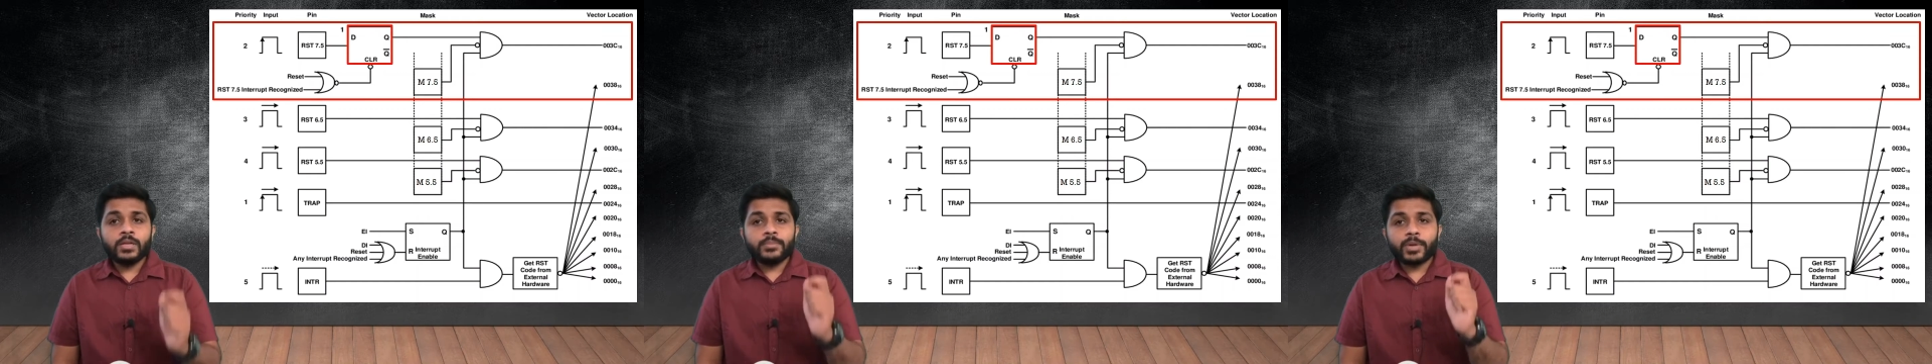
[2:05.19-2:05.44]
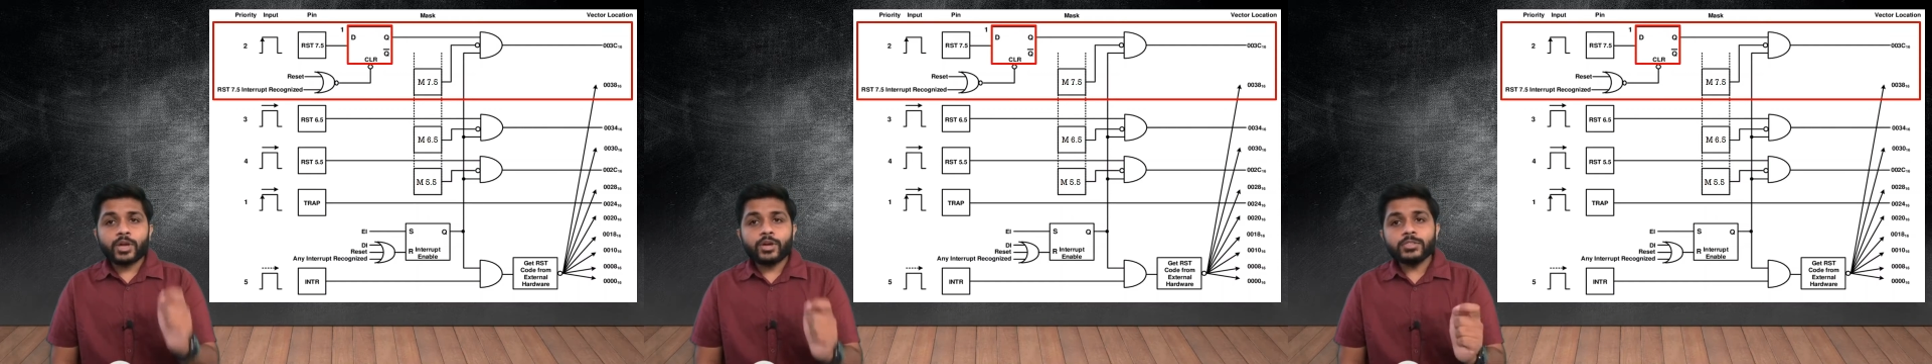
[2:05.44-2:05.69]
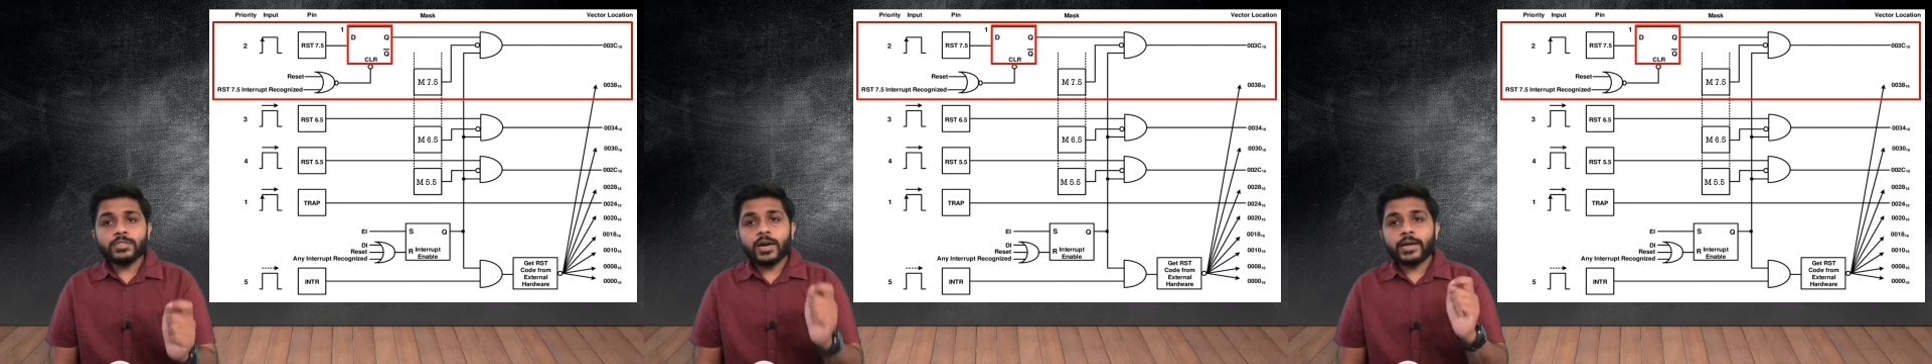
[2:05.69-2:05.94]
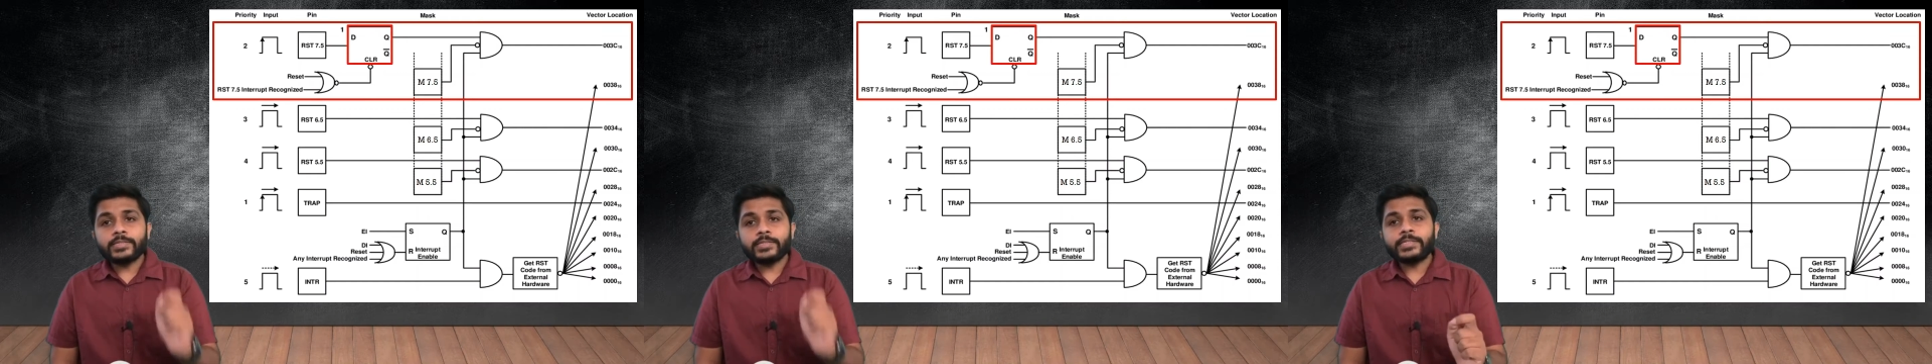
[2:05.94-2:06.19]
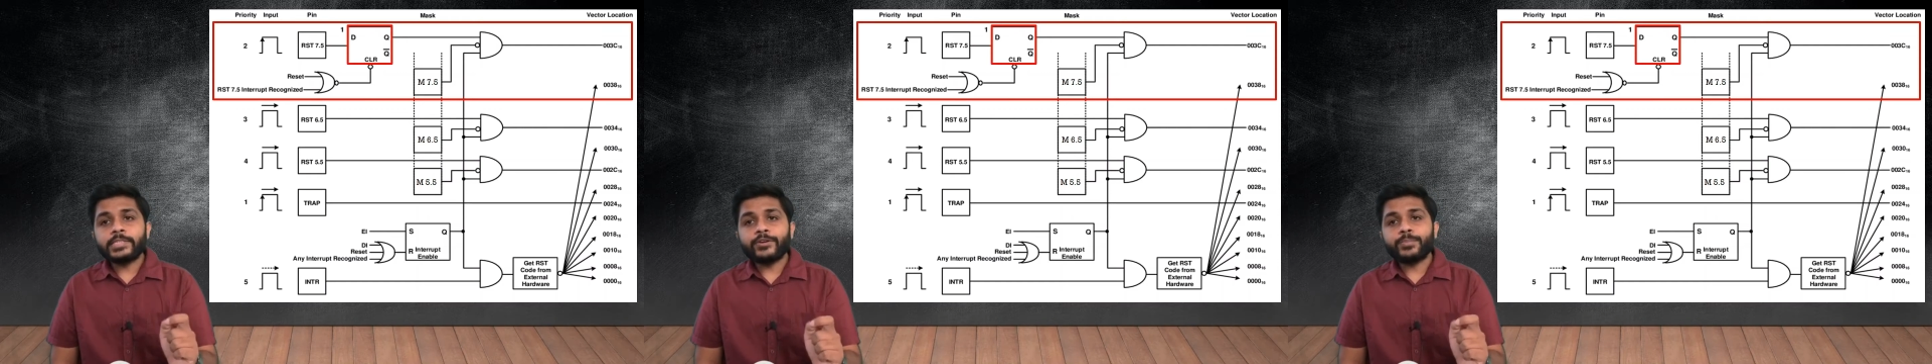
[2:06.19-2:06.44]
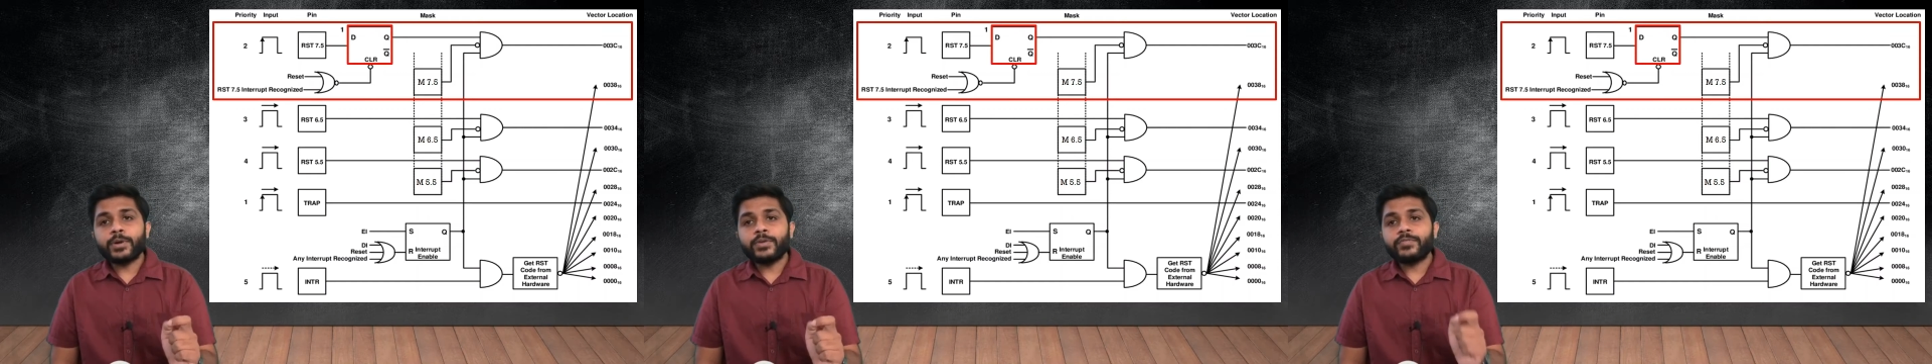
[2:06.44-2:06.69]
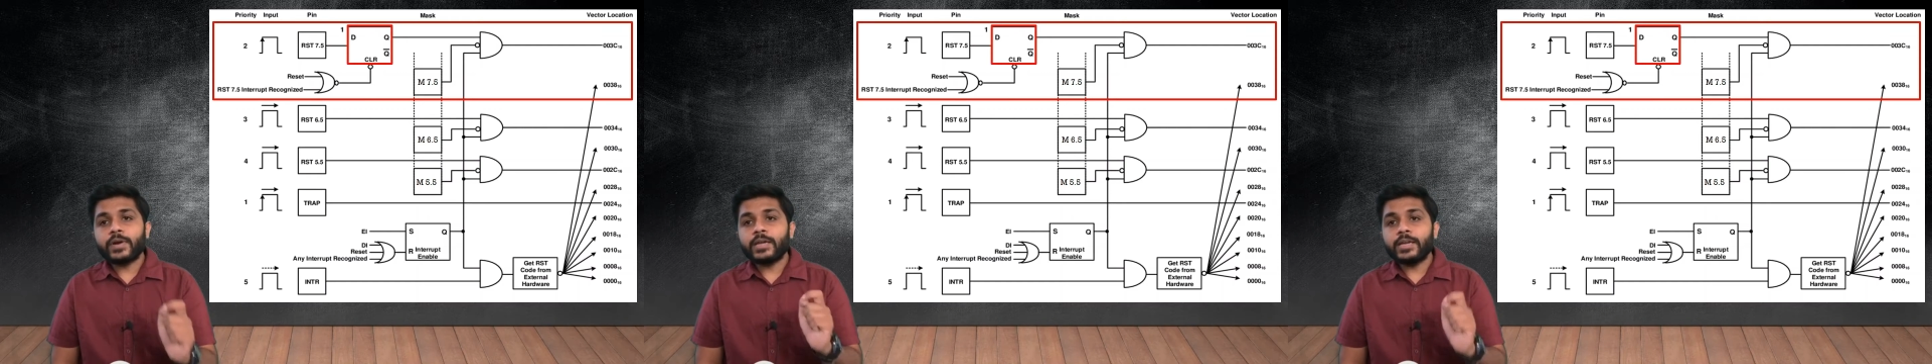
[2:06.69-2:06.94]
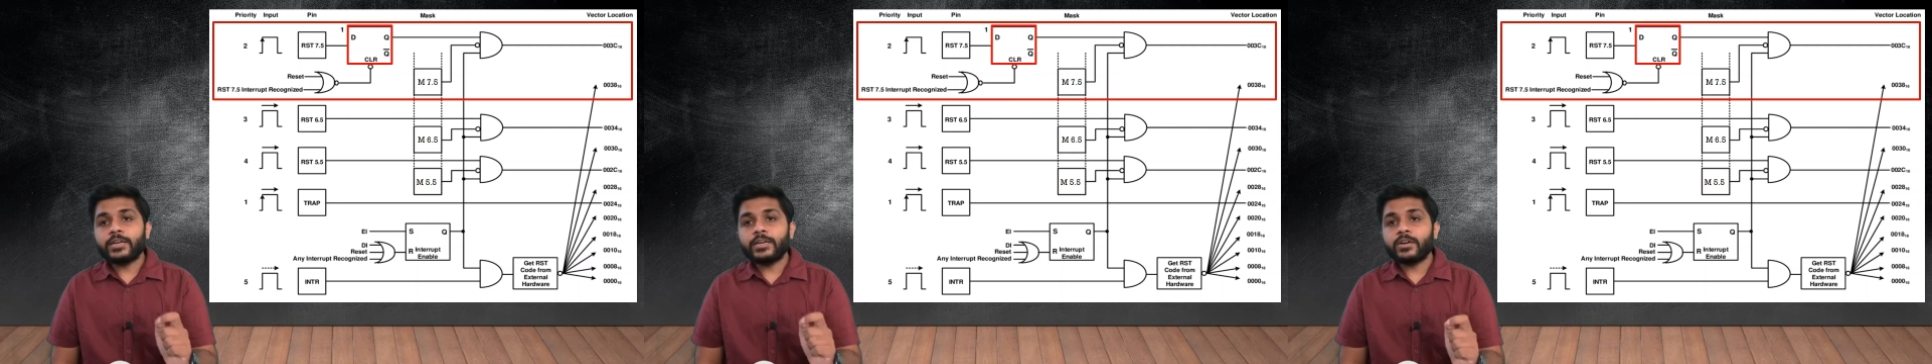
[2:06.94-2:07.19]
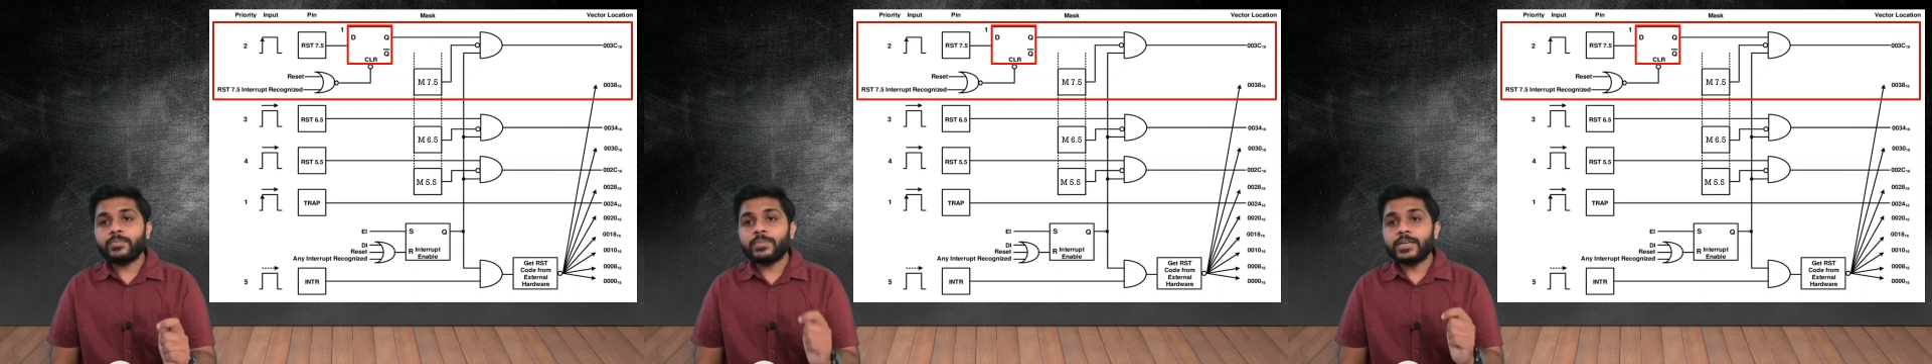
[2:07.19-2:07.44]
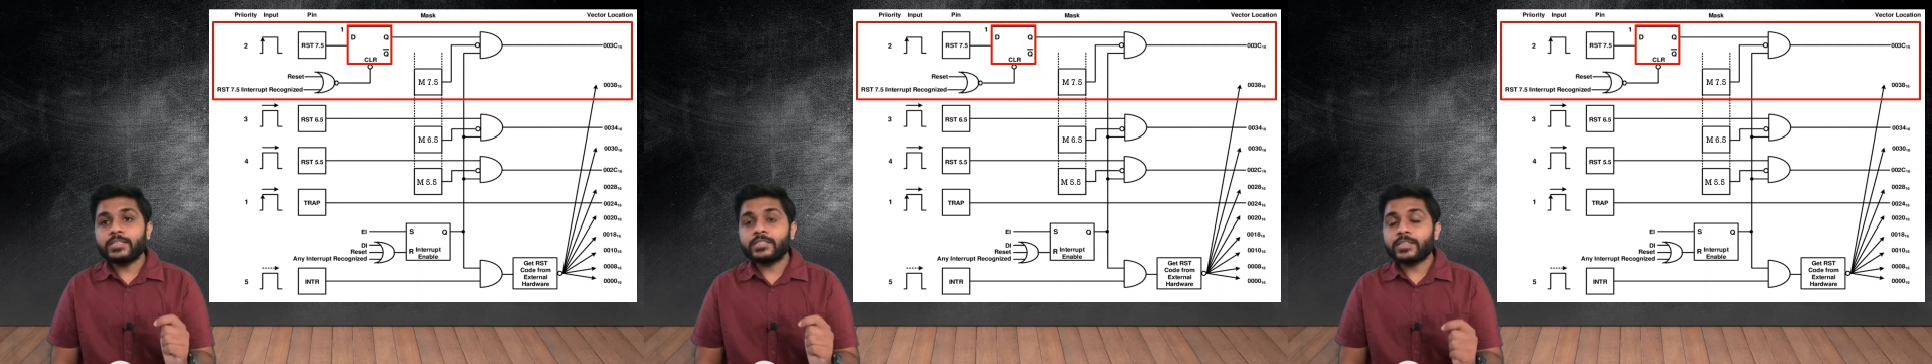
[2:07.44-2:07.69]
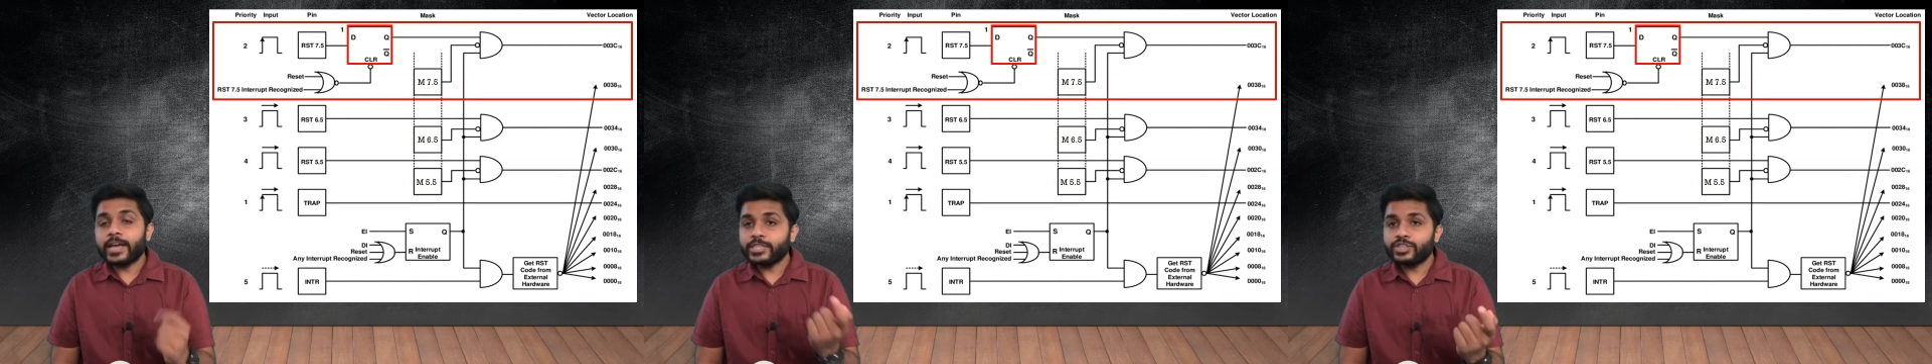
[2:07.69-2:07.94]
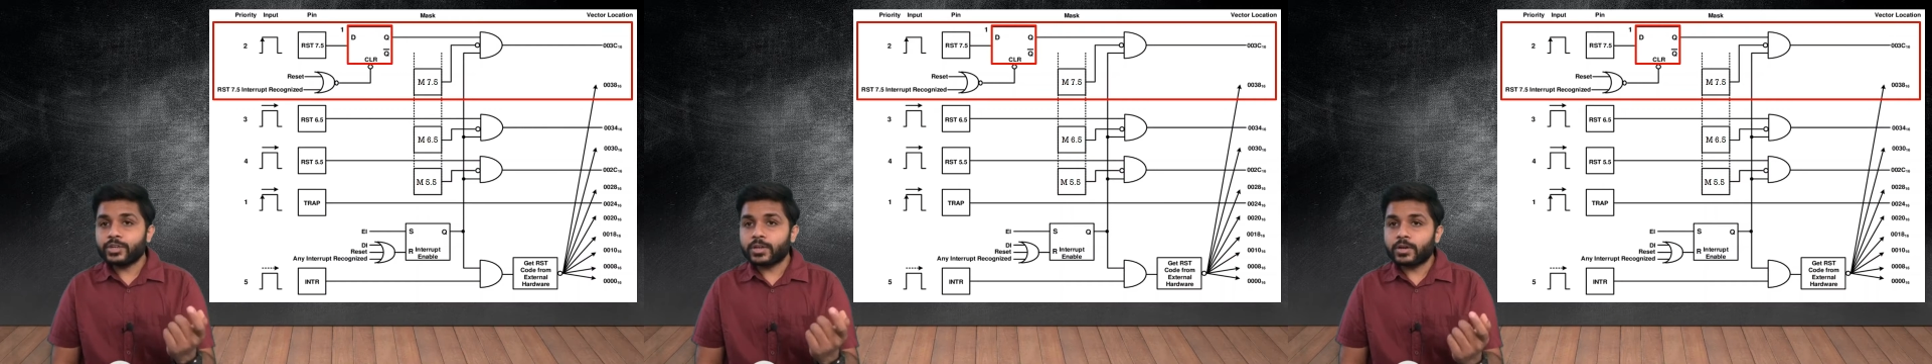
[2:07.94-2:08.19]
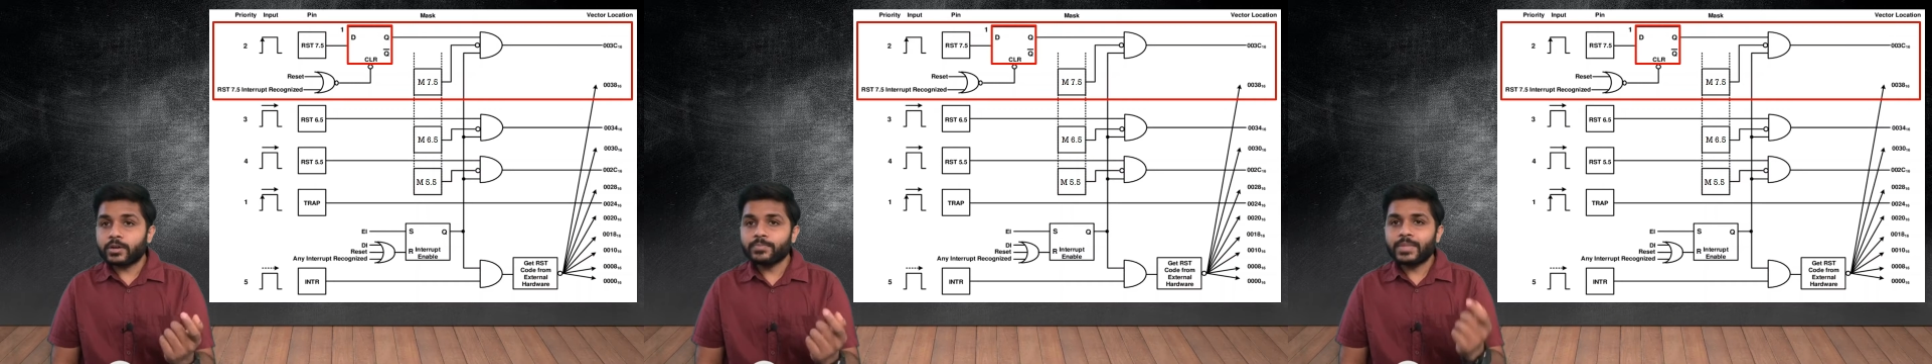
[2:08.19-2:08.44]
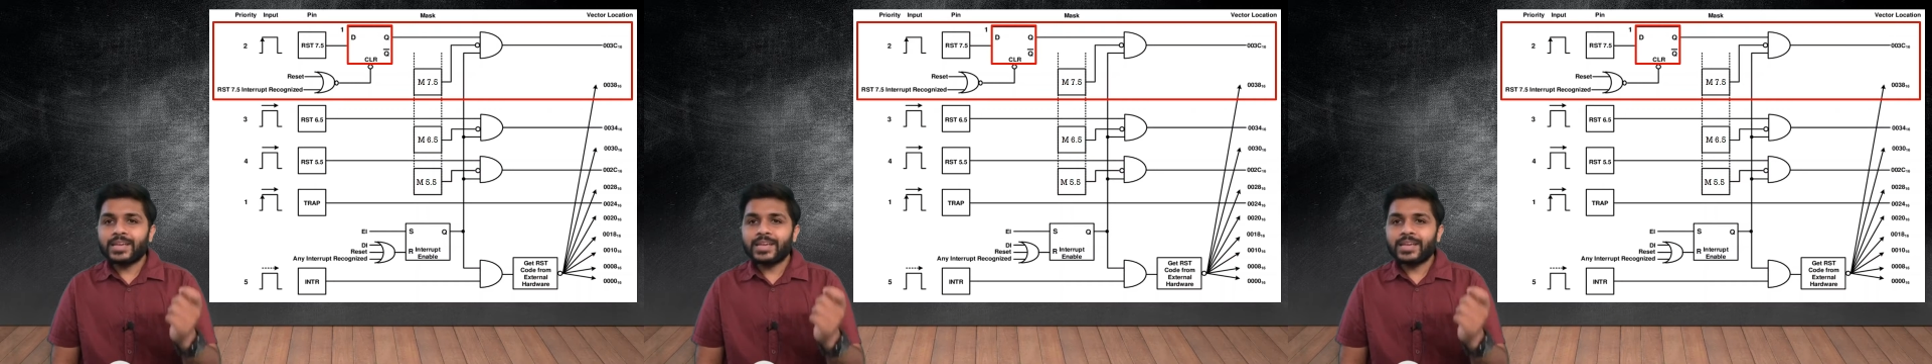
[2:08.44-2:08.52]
Because the RST 7.5 interrupt is edge trigger,